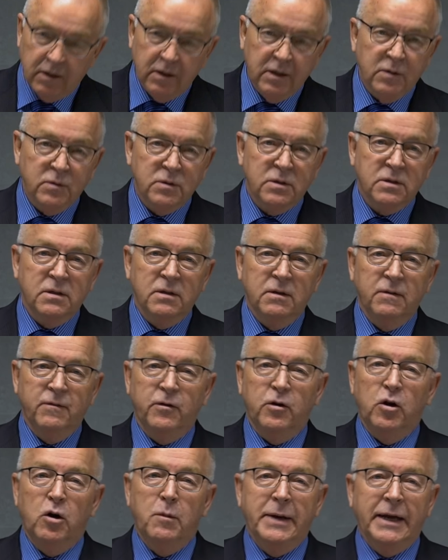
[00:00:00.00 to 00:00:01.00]
it was for
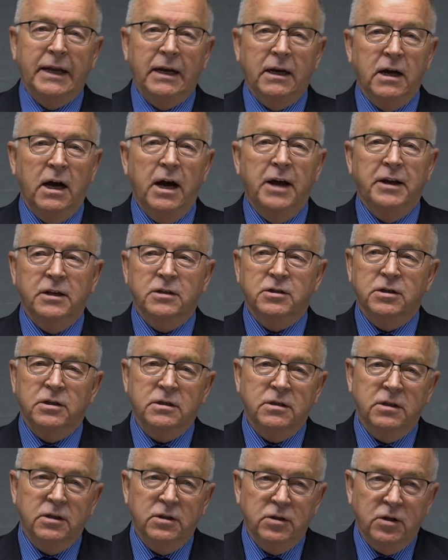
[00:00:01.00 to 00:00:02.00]
all mankind. It's
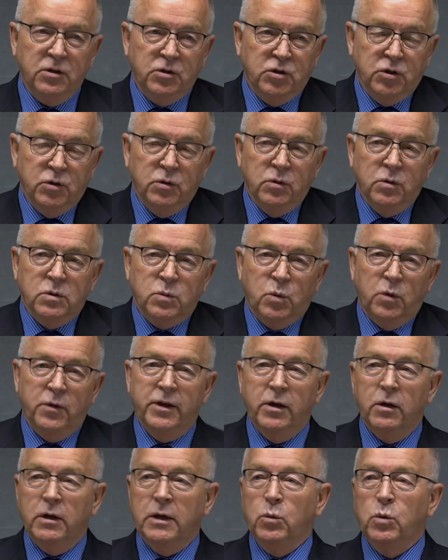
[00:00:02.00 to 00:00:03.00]
just that the Jews were the
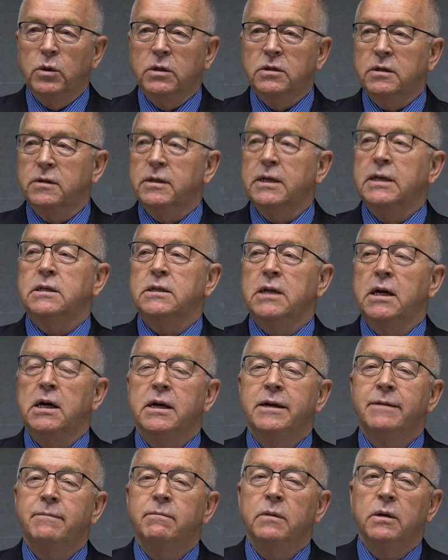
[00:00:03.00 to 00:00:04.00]
only ones at that
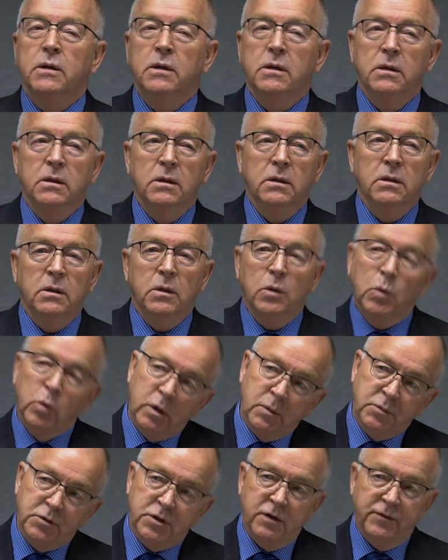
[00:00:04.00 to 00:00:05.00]
time who were
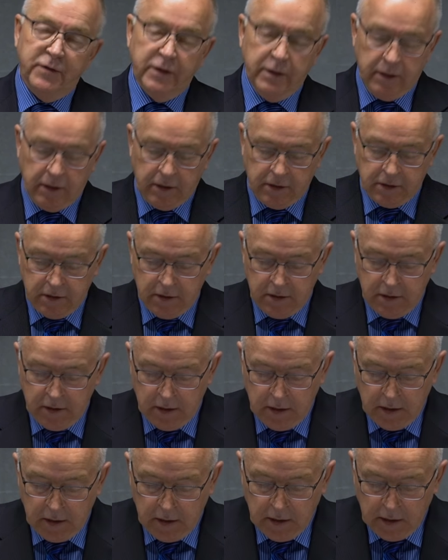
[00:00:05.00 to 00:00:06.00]
observing this.
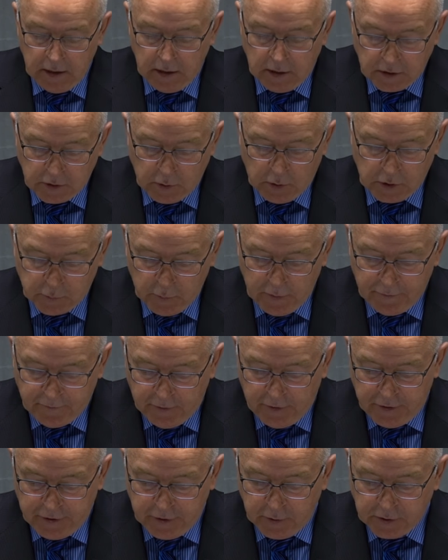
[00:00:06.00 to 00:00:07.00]
So it's
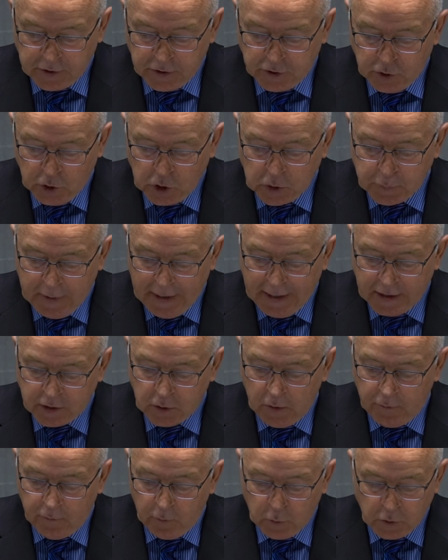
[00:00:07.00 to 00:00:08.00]
referred to as the Jews'
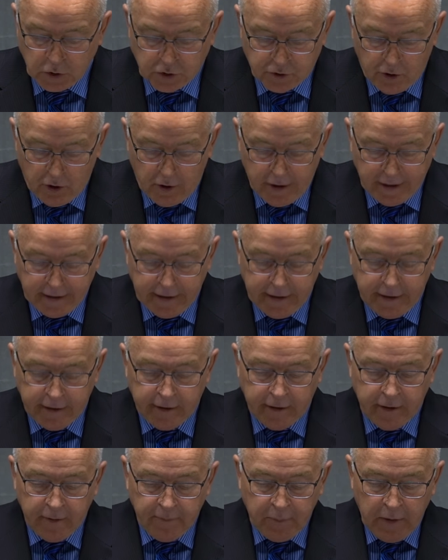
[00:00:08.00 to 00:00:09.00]
Passover was drawing
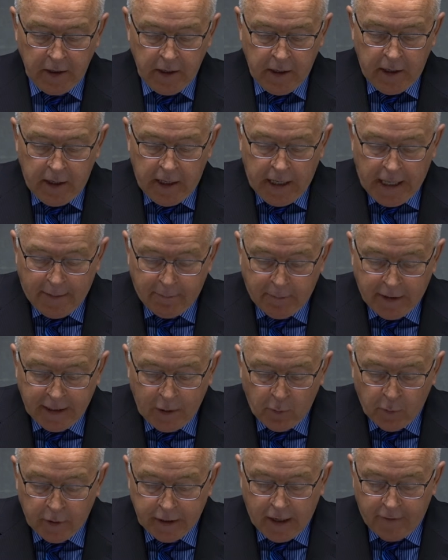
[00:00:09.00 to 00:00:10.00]
near. And many
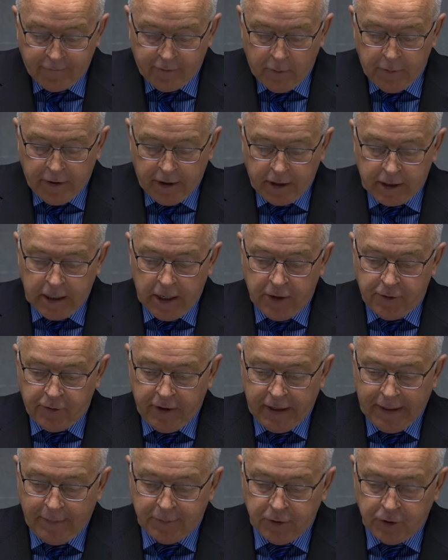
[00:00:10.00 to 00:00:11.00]
went out from their country
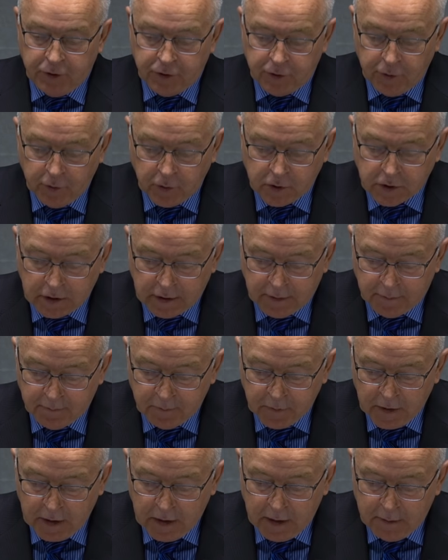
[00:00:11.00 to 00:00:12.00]
up to
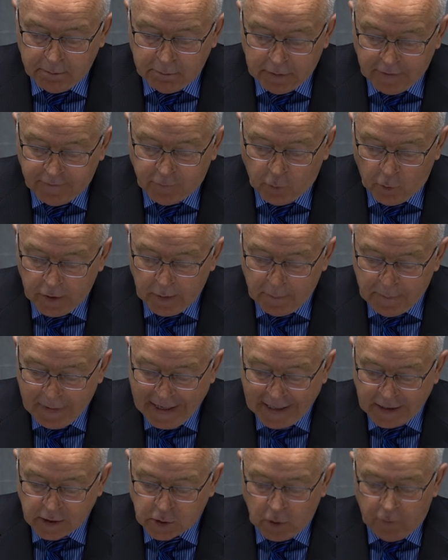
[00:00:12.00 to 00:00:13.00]
Jerusalem before the
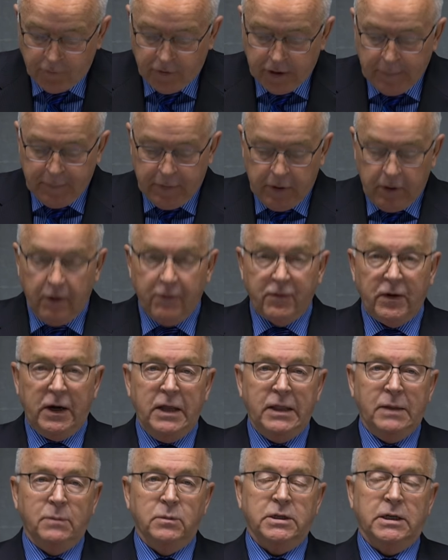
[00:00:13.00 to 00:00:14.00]
Passover to purify
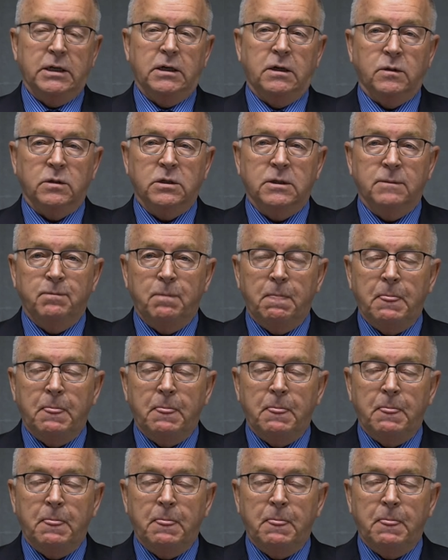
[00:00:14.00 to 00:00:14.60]
themselves.